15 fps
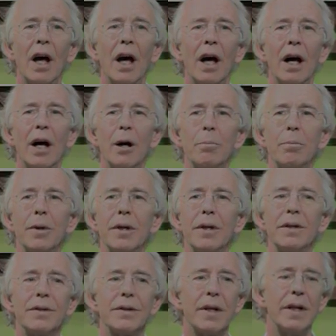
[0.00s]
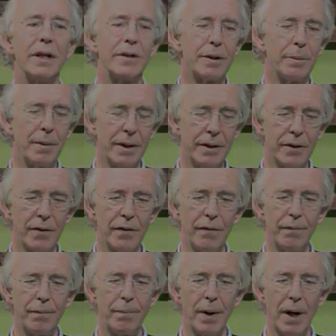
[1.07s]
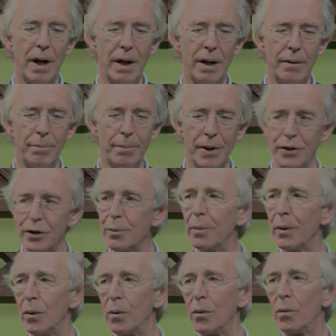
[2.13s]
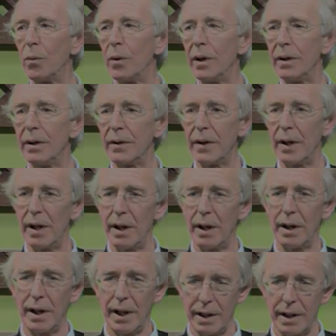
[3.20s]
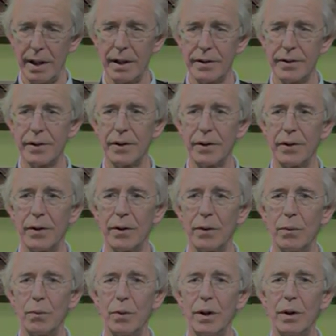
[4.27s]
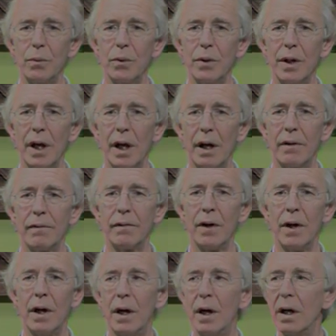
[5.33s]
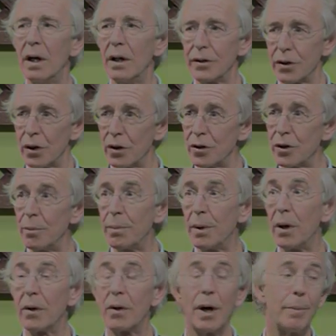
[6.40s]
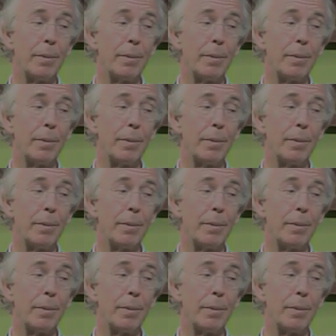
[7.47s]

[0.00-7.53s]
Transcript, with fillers: Uh, but it's it's a matter of uh, principle with uh, Lancaster that we would have a scholarship program.